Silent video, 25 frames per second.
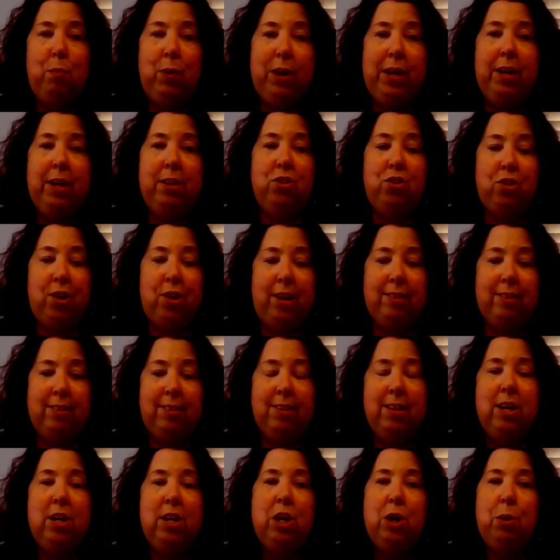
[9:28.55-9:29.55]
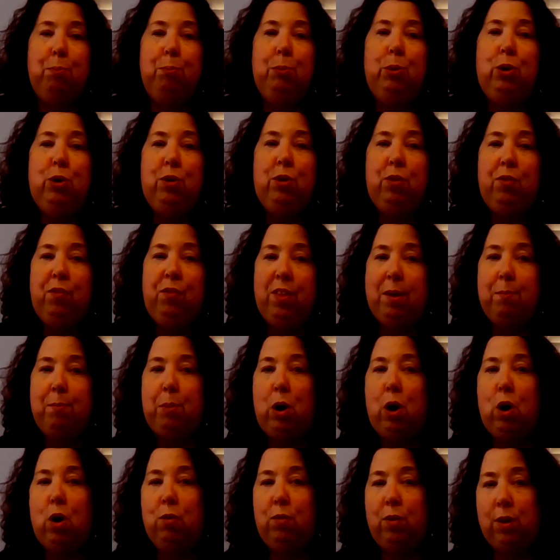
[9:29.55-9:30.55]
We could just move them
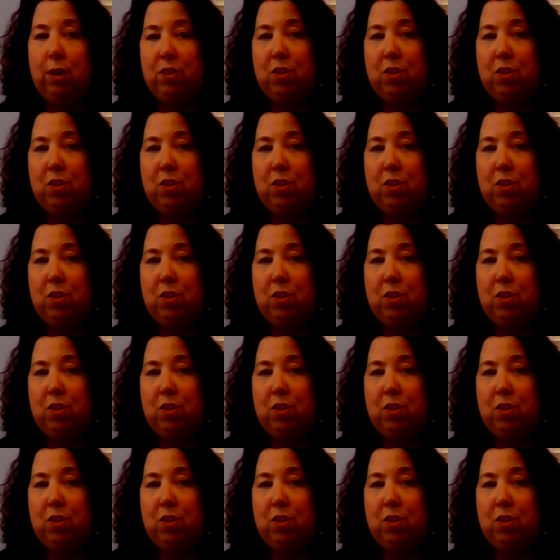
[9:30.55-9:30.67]
over